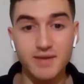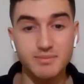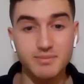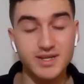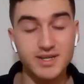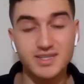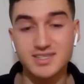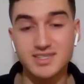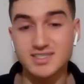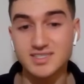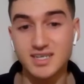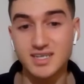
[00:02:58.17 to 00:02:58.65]
But
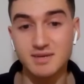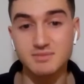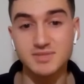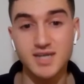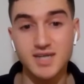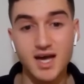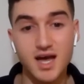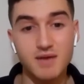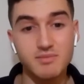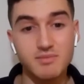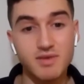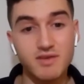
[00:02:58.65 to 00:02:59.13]
at the same
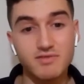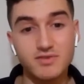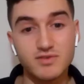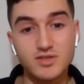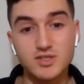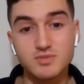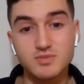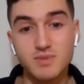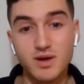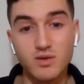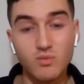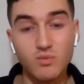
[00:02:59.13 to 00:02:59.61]
time, if you
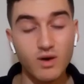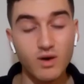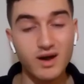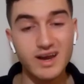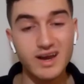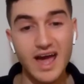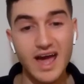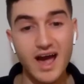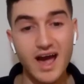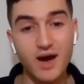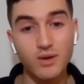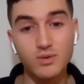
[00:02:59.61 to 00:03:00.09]
spend 1
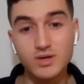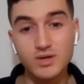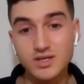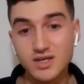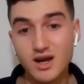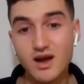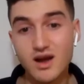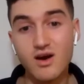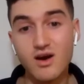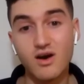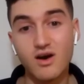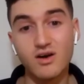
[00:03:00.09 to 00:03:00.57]
hour
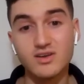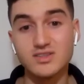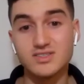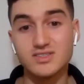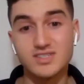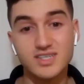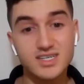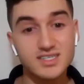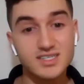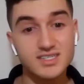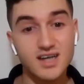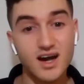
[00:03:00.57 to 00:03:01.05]
on
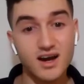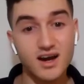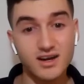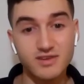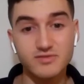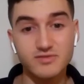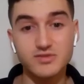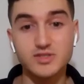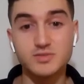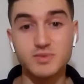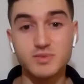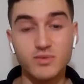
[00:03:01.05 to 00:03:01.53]
TikTok, if
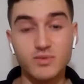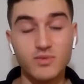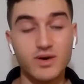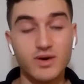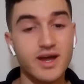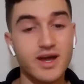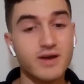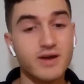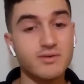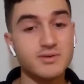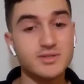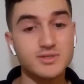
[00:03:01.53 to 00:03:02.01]
you spend 1
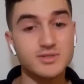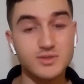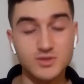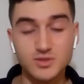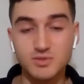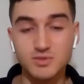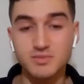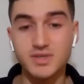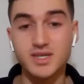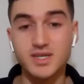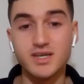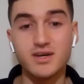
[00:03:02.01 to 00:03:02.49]
hour on
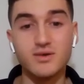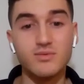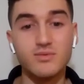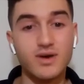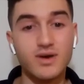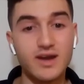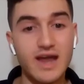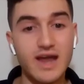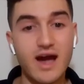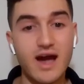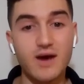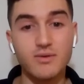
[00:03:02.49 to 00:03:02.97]
social media,
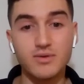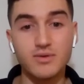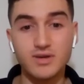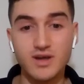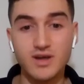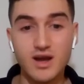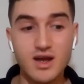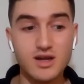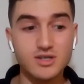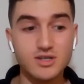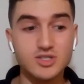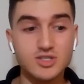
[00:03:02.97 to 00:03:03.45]
1 hour
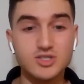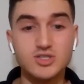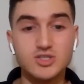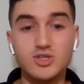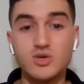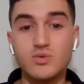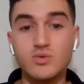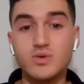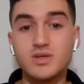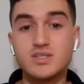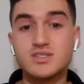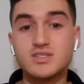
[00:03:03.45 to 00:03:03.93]
just
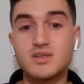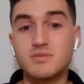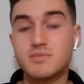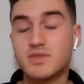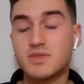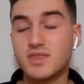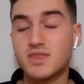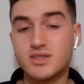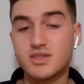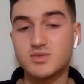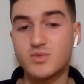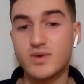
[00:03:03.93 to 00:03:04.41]
doing something
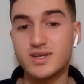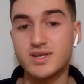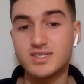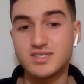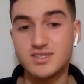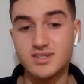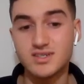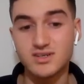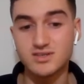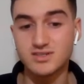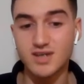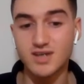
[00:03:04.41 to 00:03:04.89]
that's
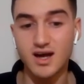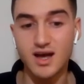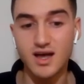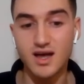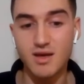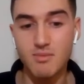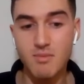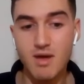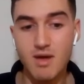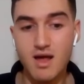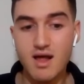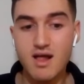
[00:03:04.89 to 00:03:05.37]
wasting your time,